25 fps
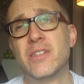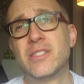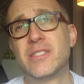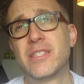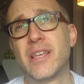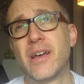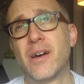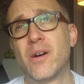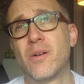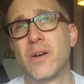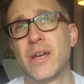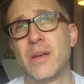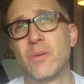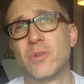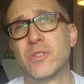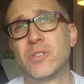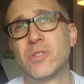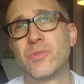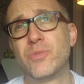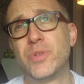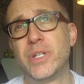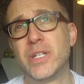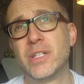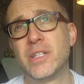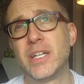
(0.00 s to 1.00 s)
So it was
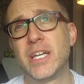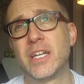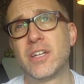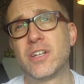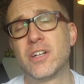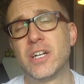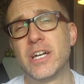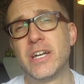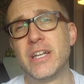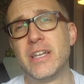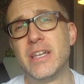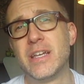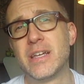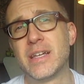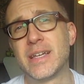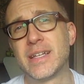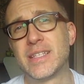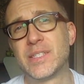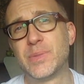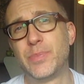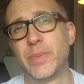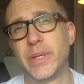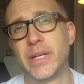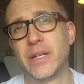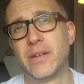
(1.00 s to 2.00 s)
a really good
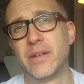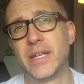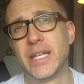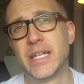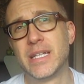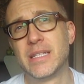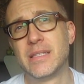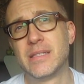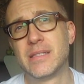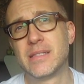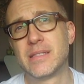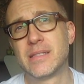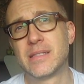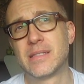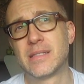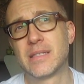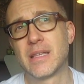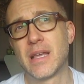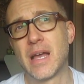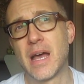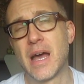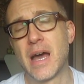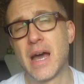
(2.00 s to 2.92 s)
experience.